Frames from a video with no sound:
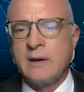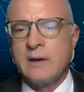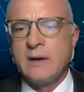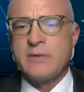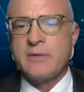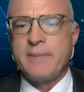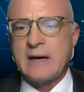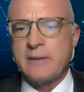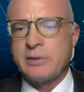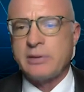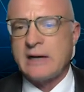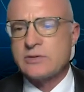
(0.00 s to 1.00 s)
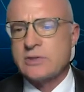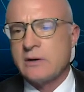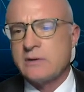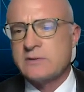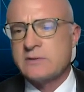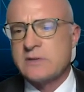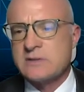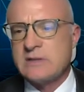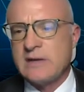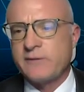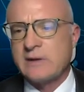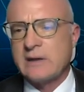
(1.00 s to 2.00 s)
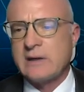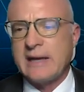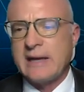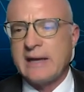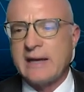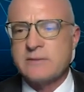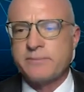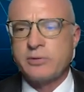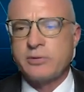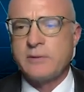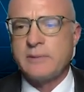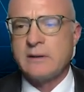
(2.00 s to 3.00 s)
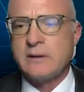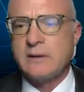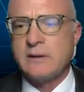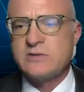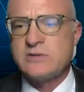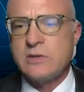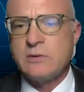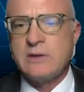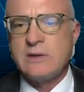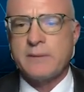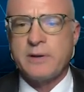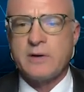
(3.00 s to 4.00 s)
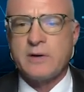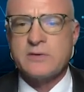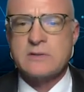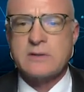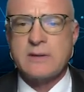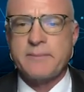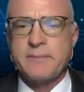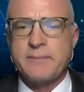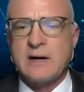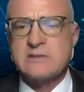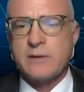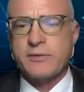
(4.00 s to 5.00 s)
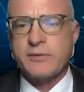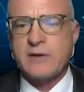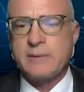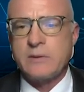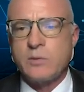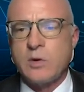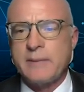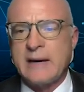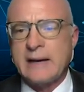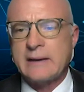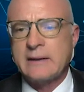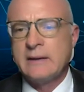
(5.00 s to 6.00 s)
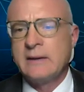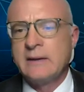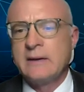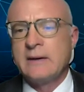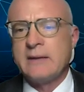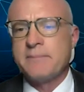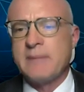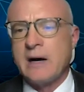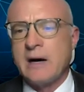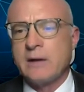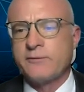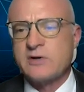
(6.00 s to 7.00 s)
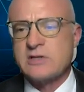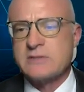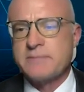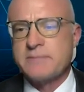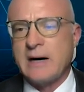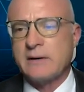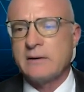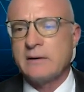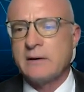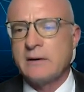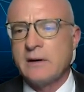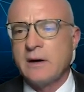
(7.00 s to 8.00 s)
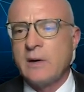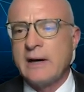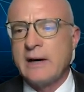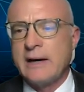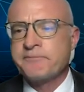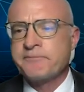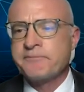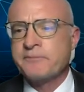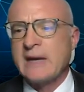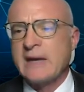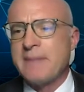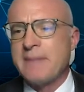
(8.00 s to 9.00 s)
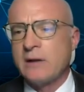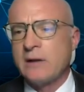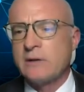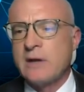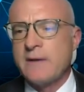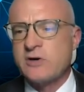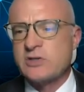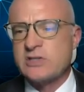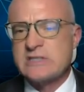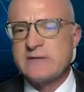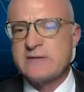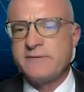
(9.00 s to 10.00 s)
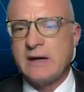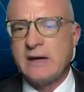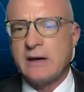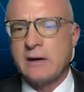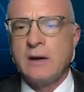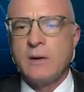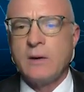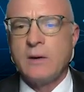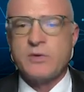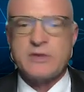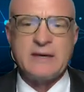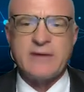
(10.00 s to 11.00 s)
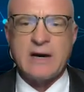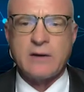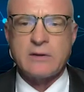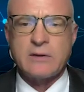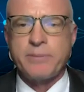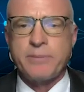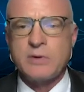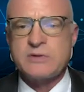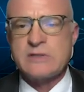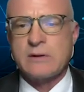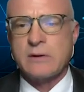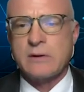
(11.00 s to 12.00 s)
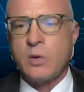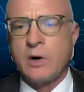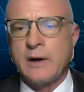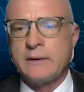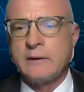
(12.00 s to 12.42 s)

The bottom plot shows significant enhanced improvement in 2-year post-combined cell therapy Womack in mild versus moderate OA and mild versus severe with a p-value of 0.01.